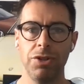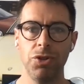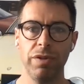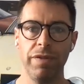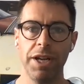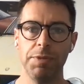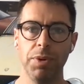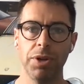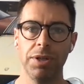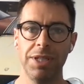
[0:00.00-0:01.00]

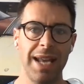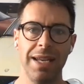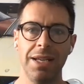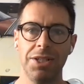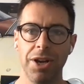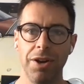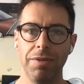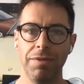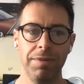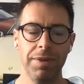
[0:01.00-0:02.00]
Facebook 10 years ago,
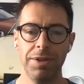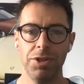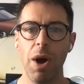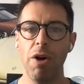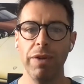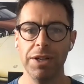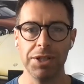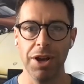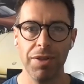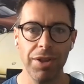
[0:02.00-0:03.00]
12 years ago,